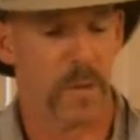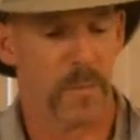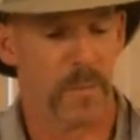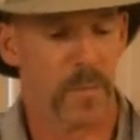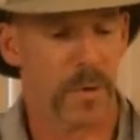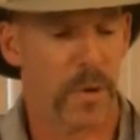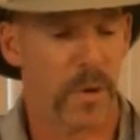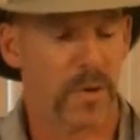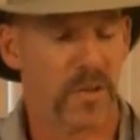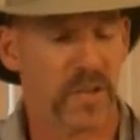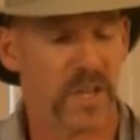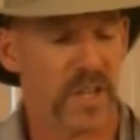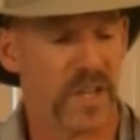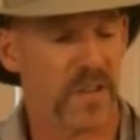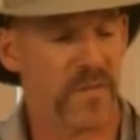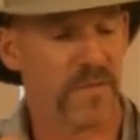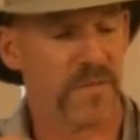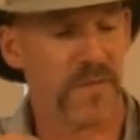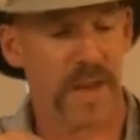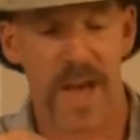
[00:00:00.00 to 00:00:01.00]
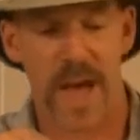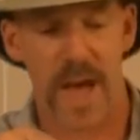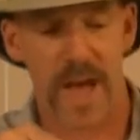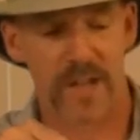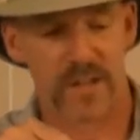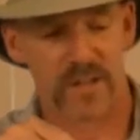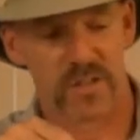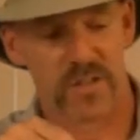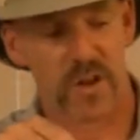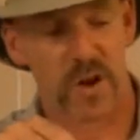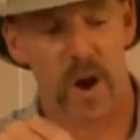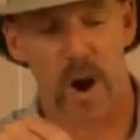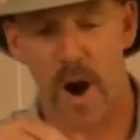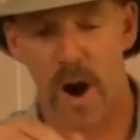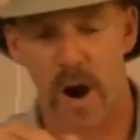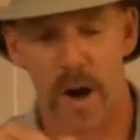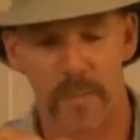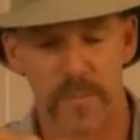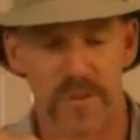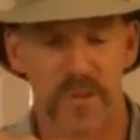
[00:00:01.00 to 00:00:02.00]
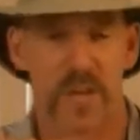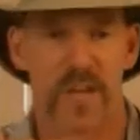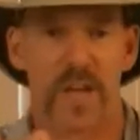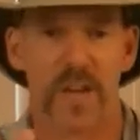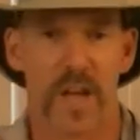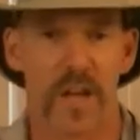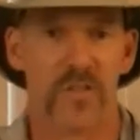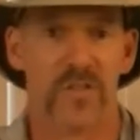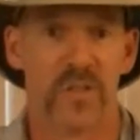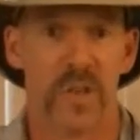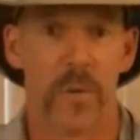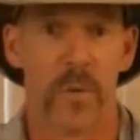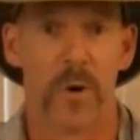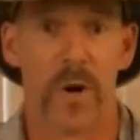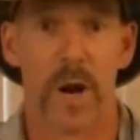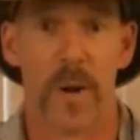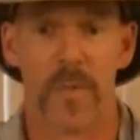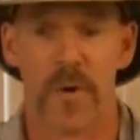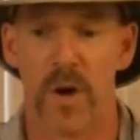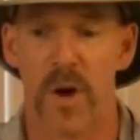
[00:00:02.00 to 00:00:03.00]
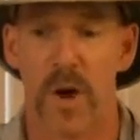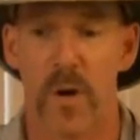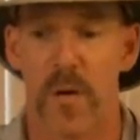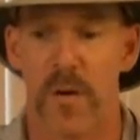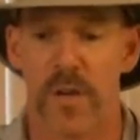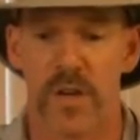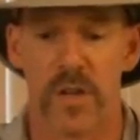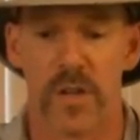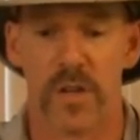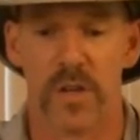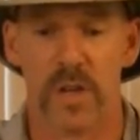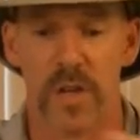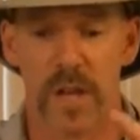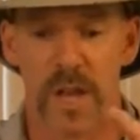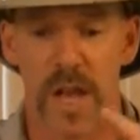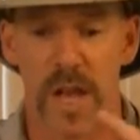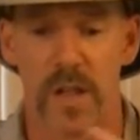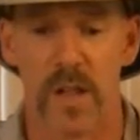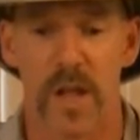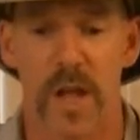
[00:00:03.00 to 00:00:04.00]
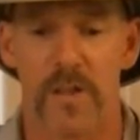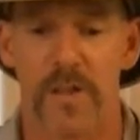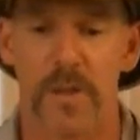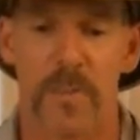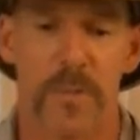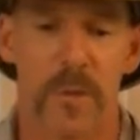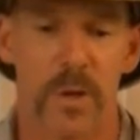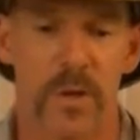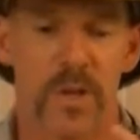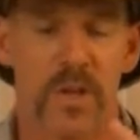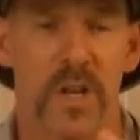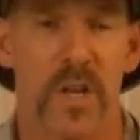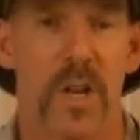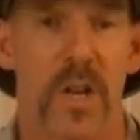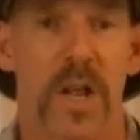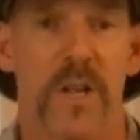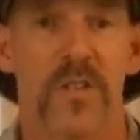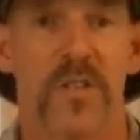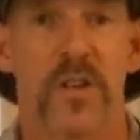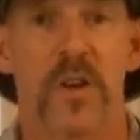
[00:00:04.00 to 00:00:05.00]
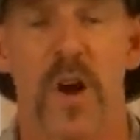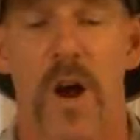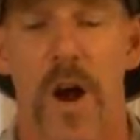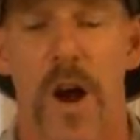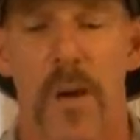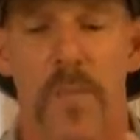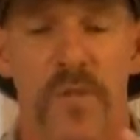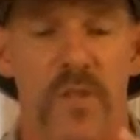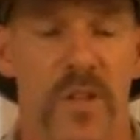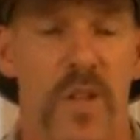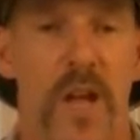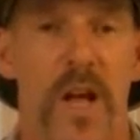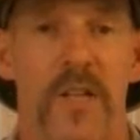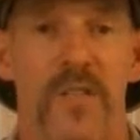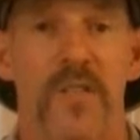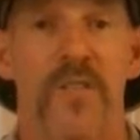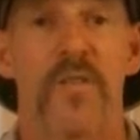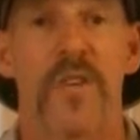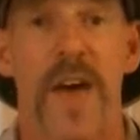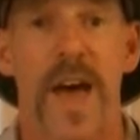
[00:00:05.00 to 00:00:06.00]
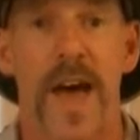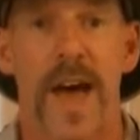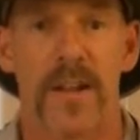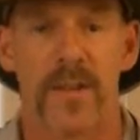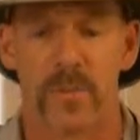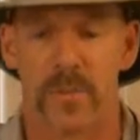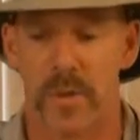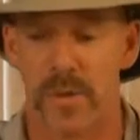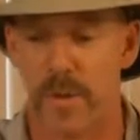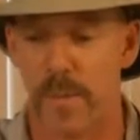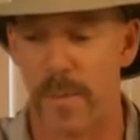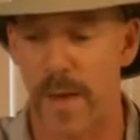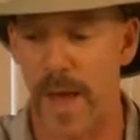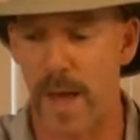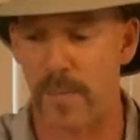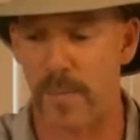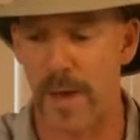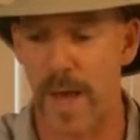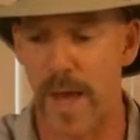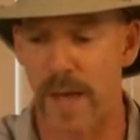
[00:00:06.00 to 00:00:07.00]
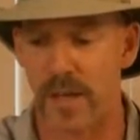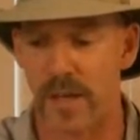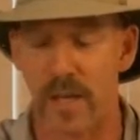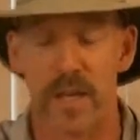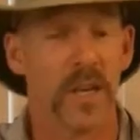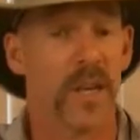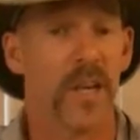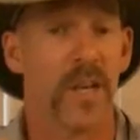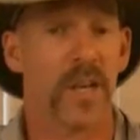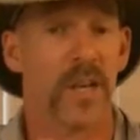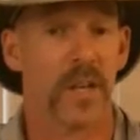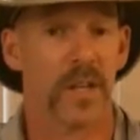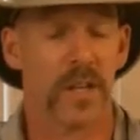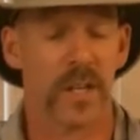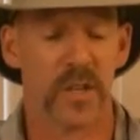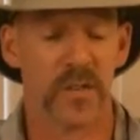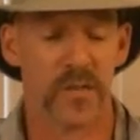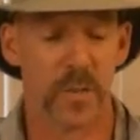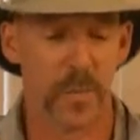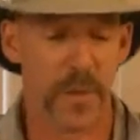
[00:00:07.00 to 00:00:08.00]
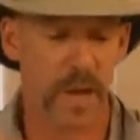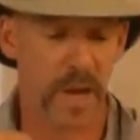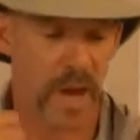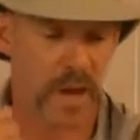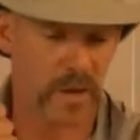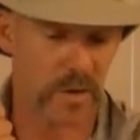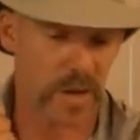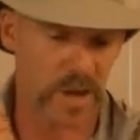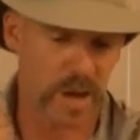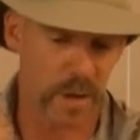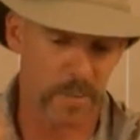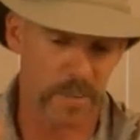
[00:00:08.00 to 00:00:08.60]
protein, fats, carbs. You can kind of see where I'm going. You're looking at lots of protein, lots of carbs, and lots of fats when you're backpacking. At least for me, I don't have